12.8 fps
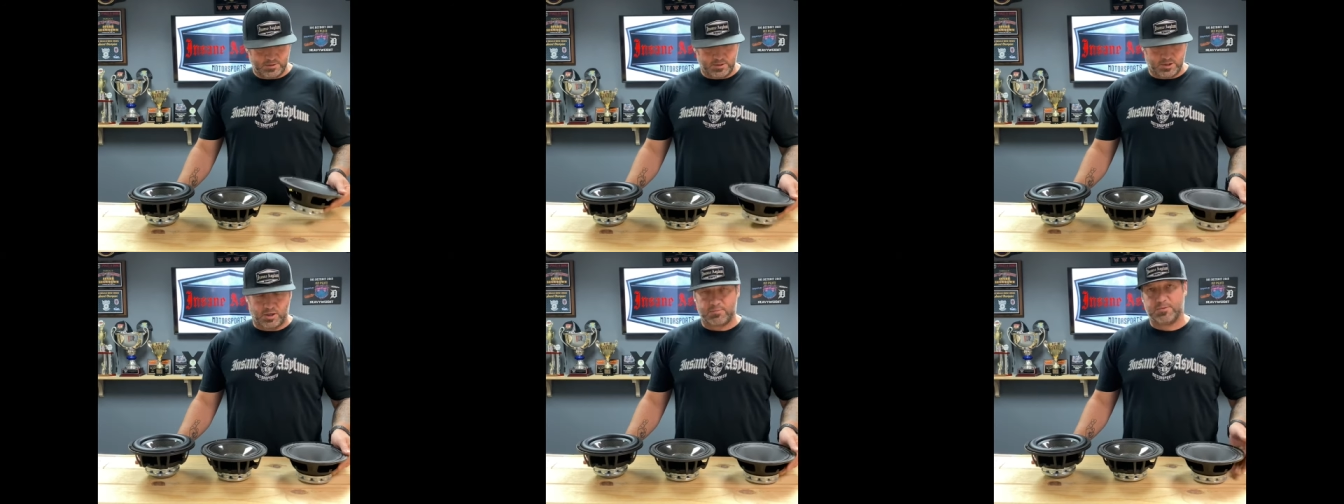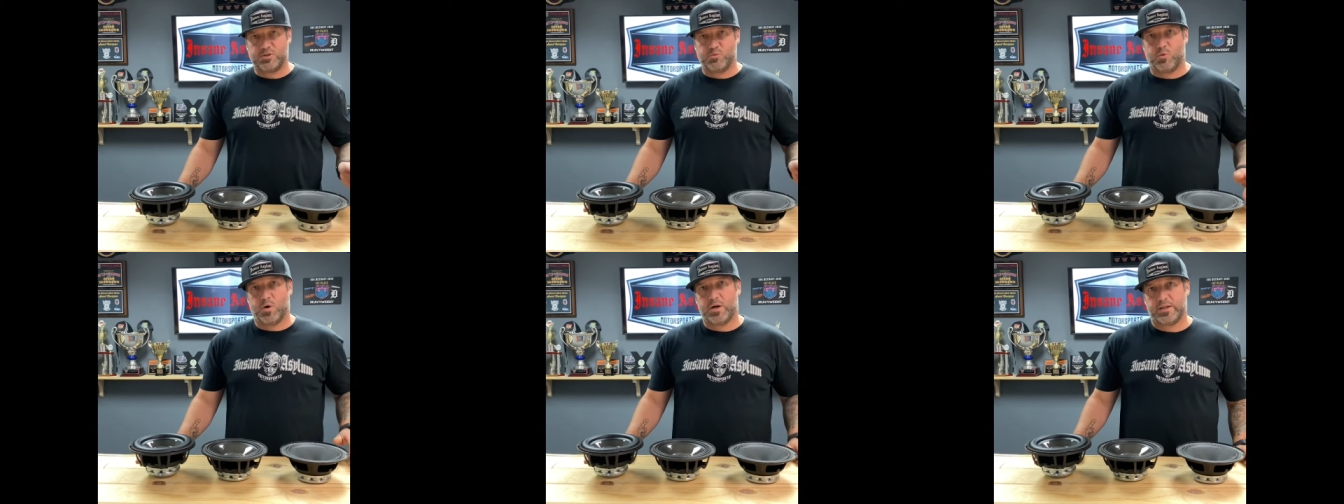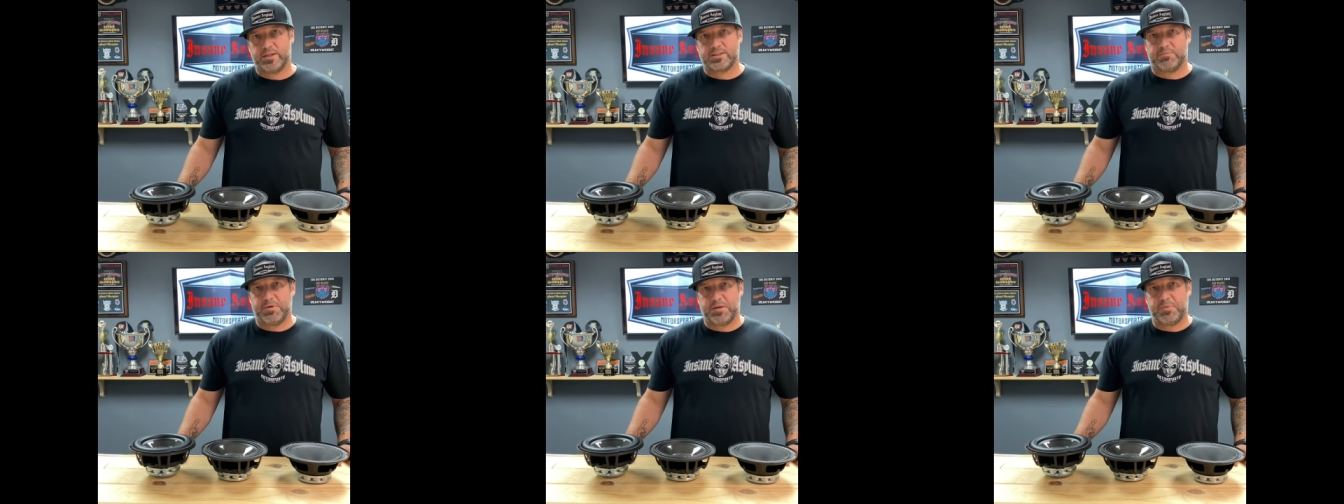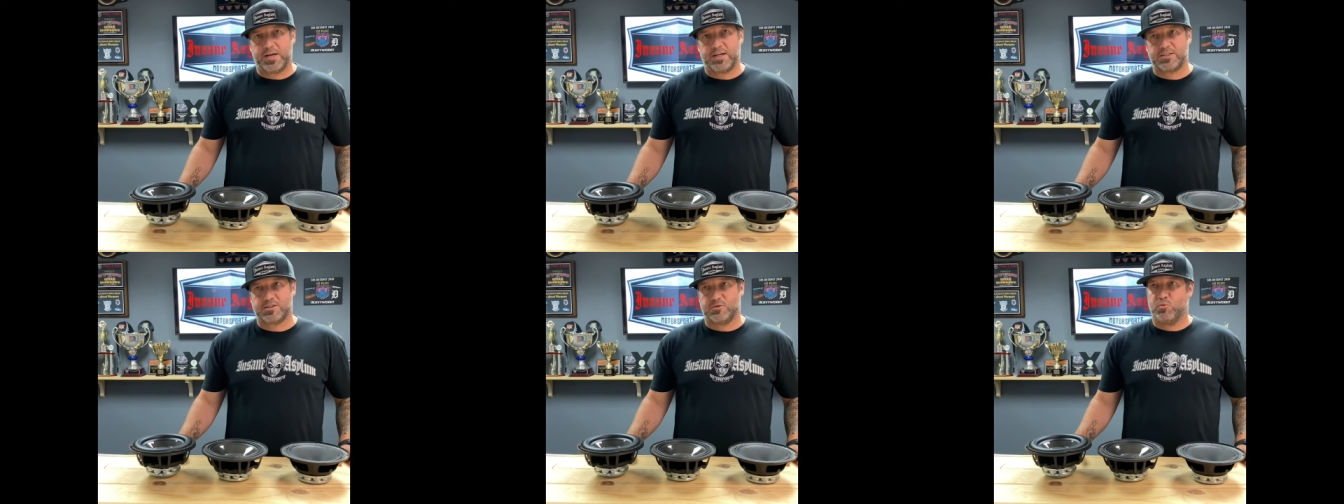determines what is a
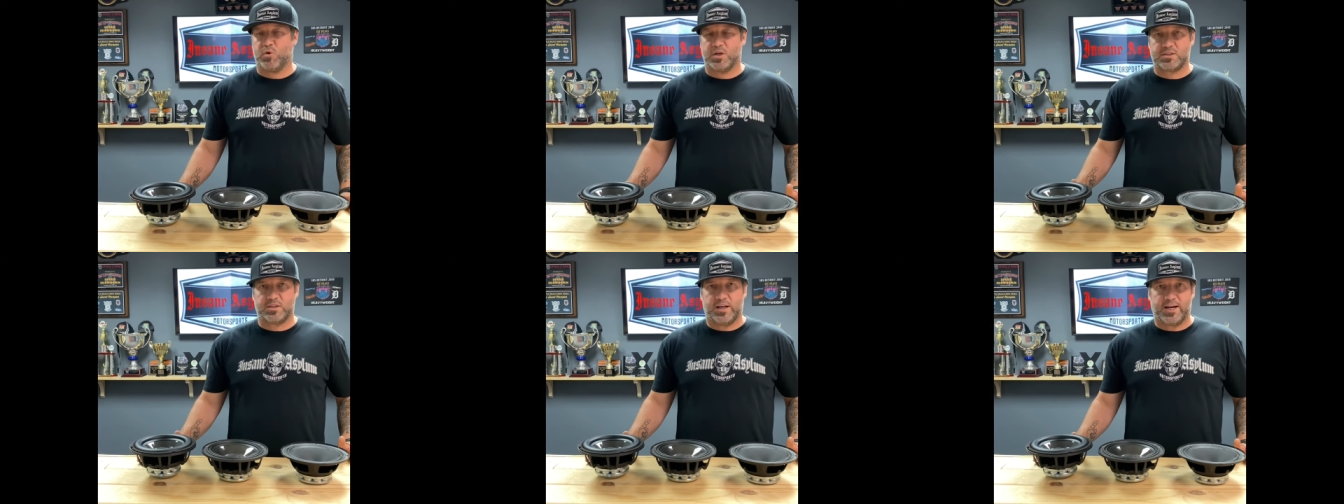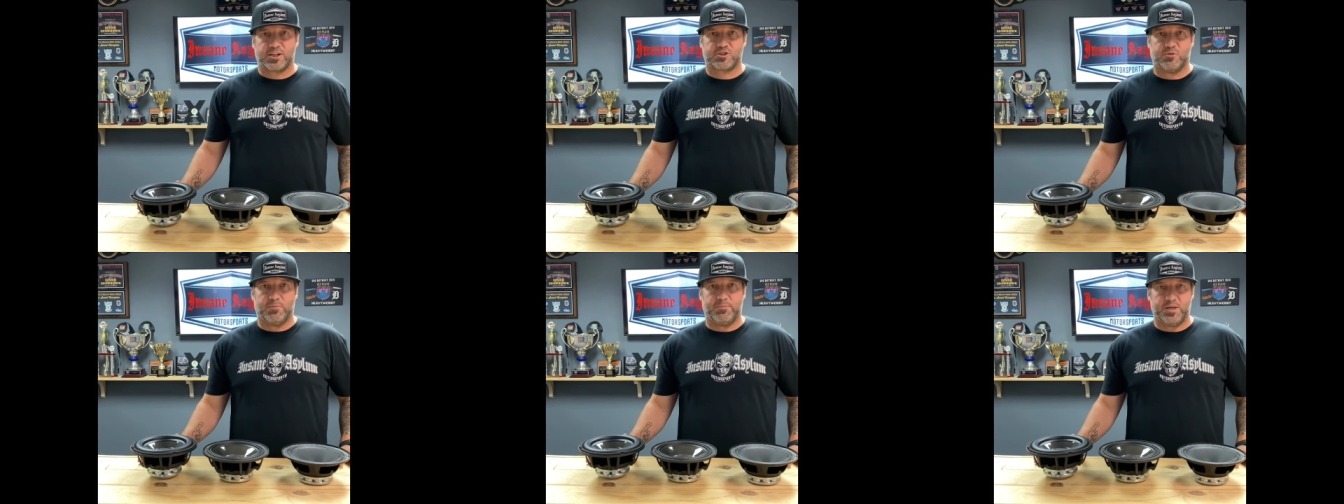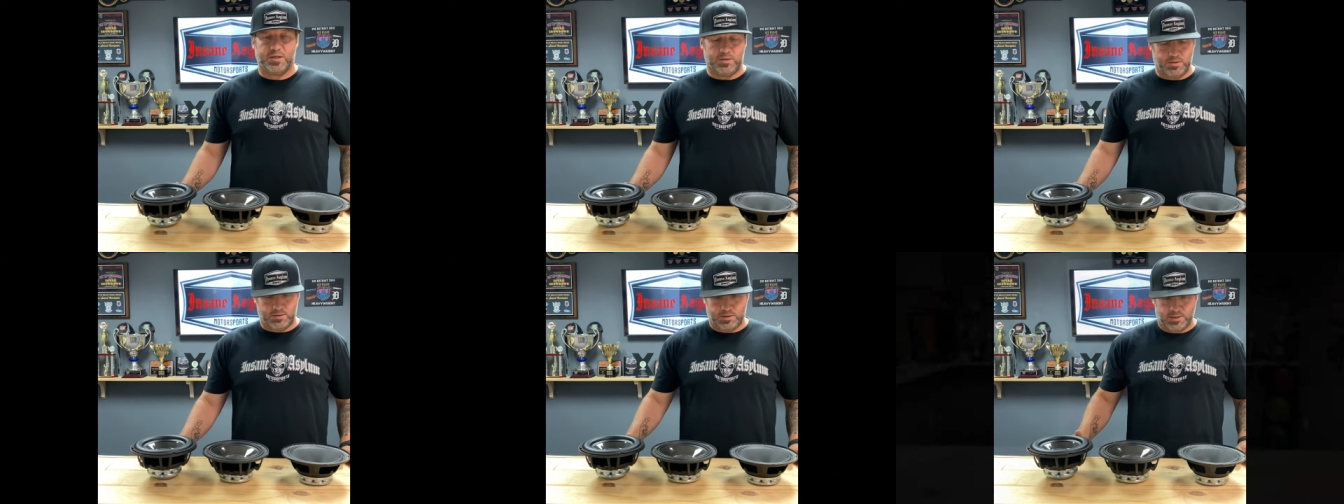mid-bass and what's an actual mid.